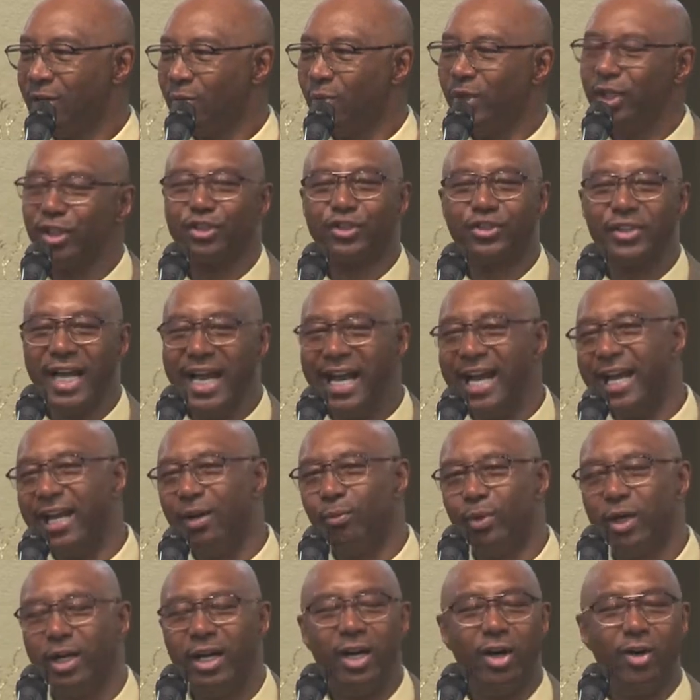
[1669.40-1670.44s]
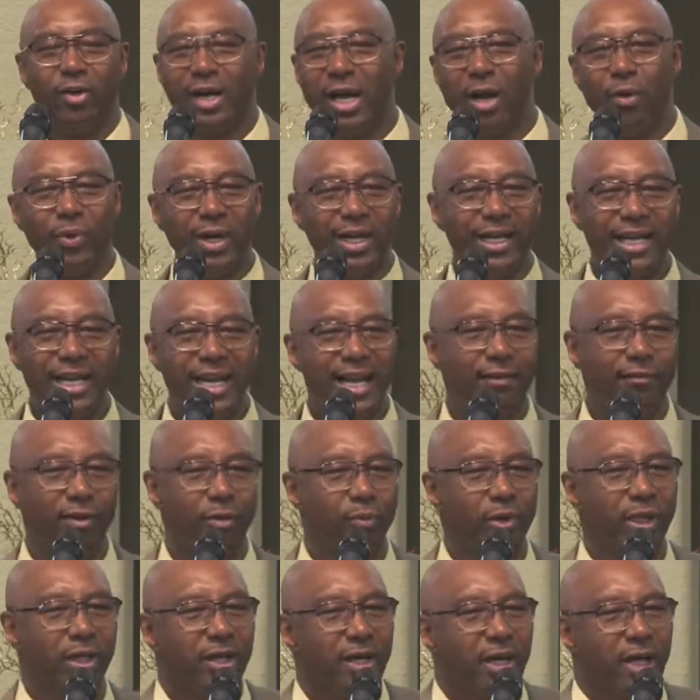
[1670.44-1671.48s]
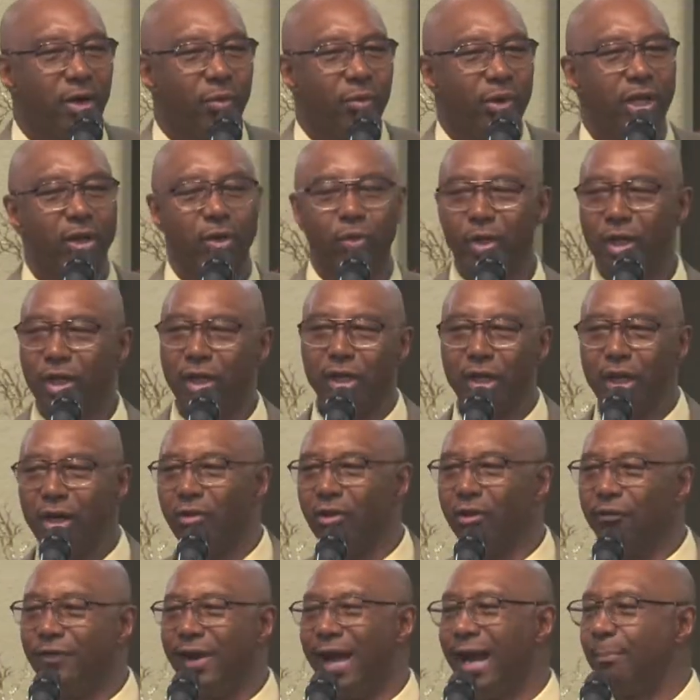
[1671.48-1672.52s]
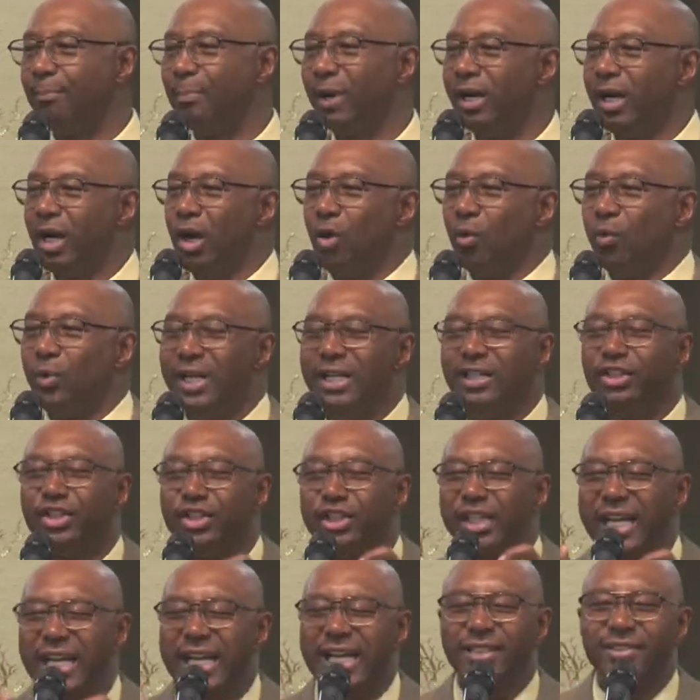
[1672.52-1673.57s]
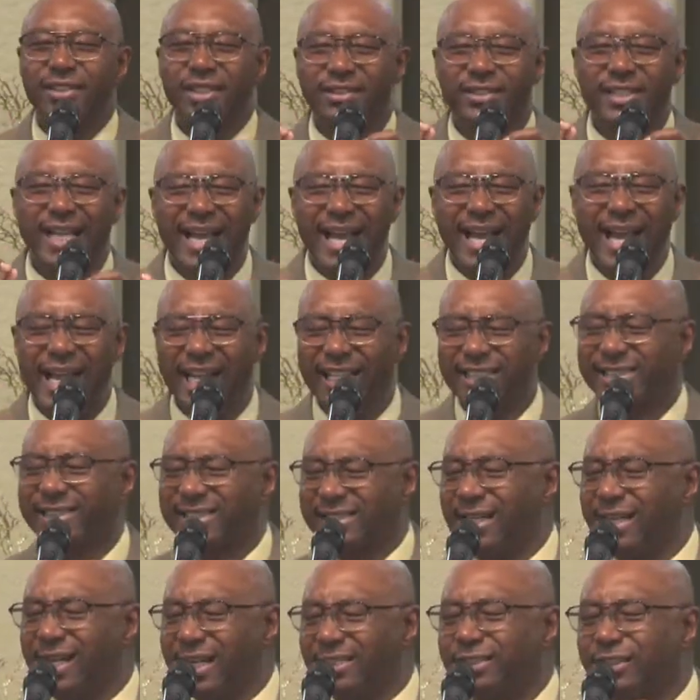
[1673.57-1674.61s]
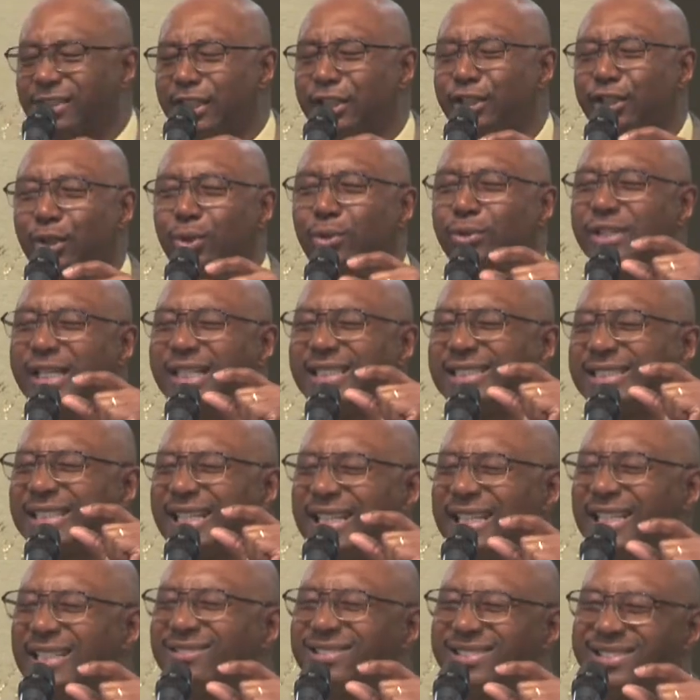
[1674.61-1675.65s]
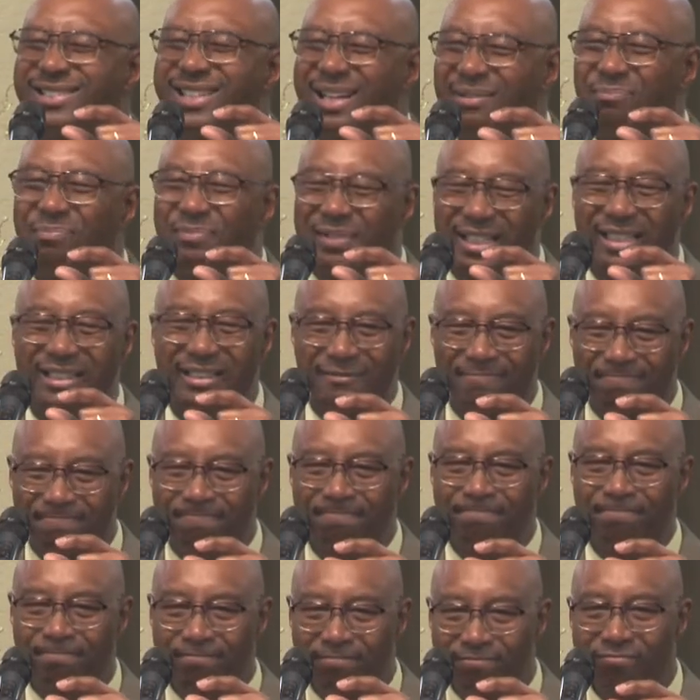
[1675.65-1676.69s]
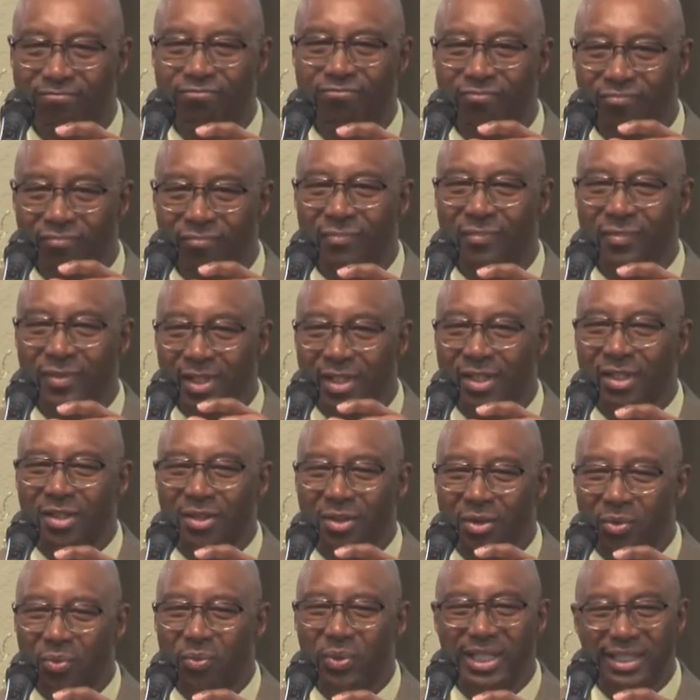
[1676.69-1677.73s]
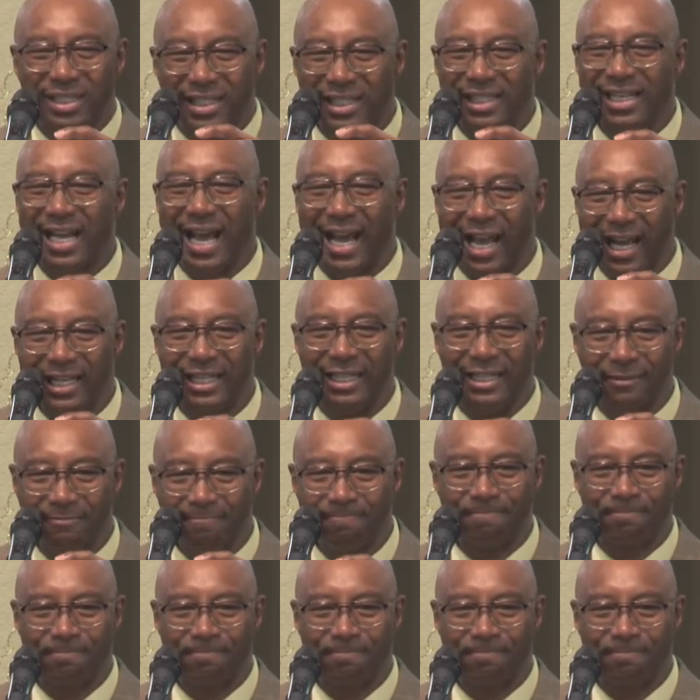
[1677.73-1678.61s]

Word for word: We're saved. We're on our way to heaven. We're, we're, we're glorified. But when Jesus asked us to do just a little something, we deny him.